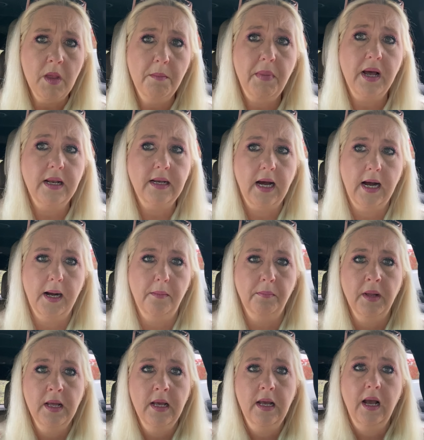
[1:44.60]
but um,
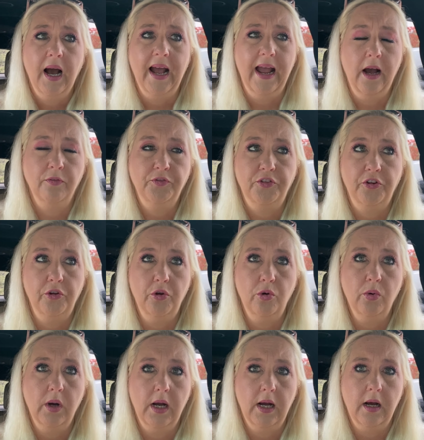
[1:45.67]
i have
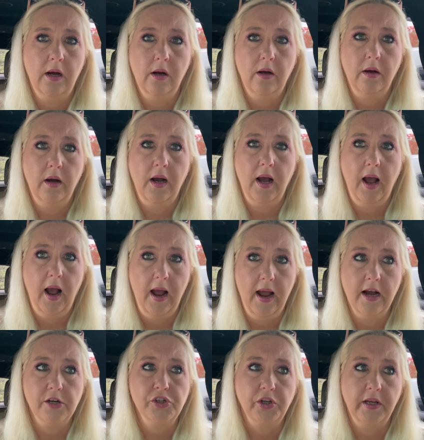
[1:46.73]
to uh, i
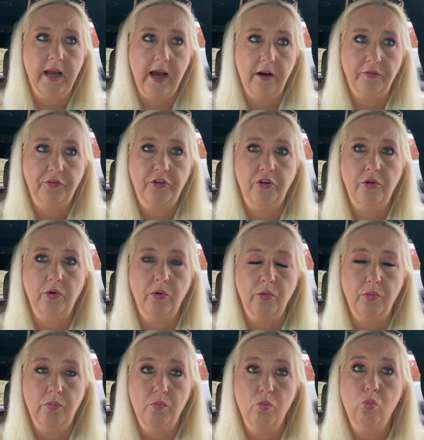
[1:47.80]
actually have
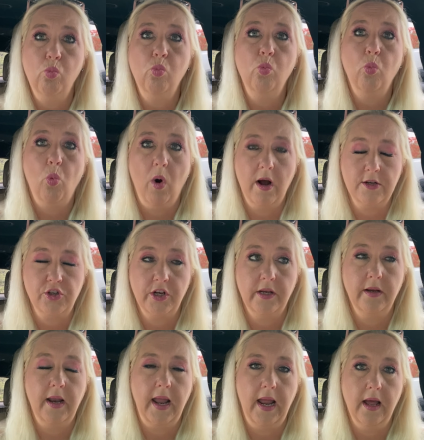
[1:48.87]
to watch
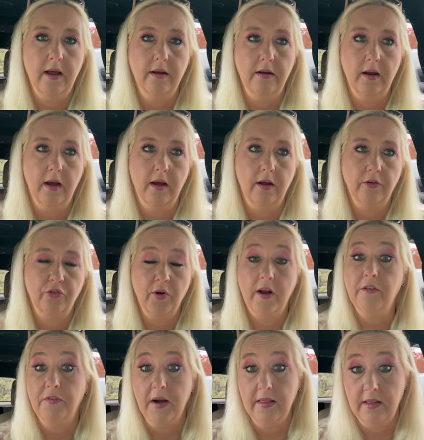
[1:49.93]
it and uh, try
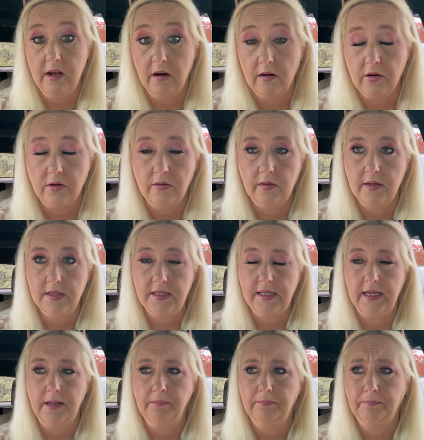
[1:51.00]
to find the article and
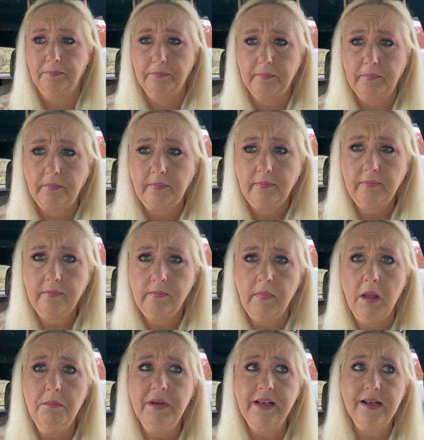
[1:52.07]
see
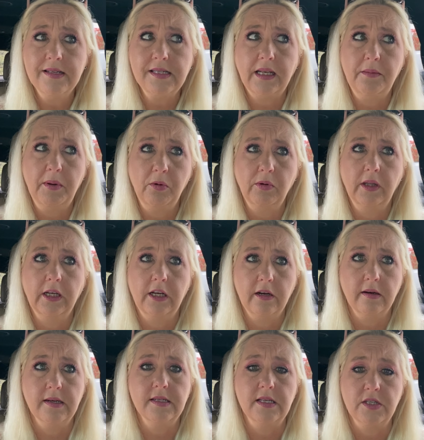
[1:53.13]
because I'd be really
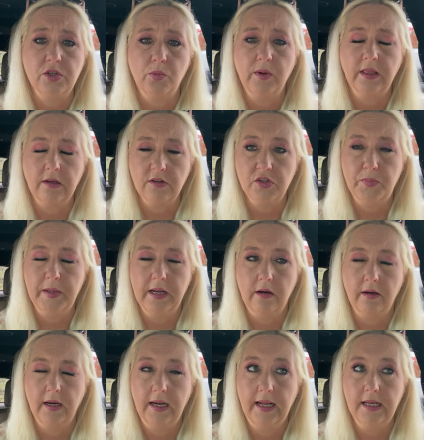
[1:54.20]
curious as to what their spin
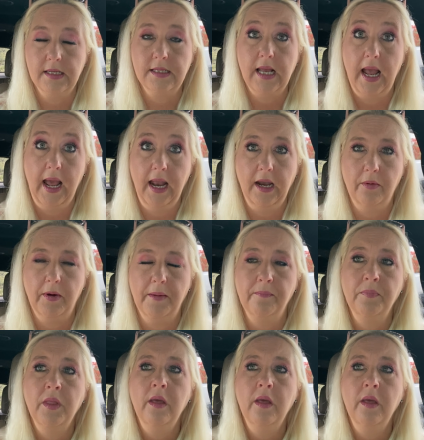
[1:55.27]
on it is. Anyway,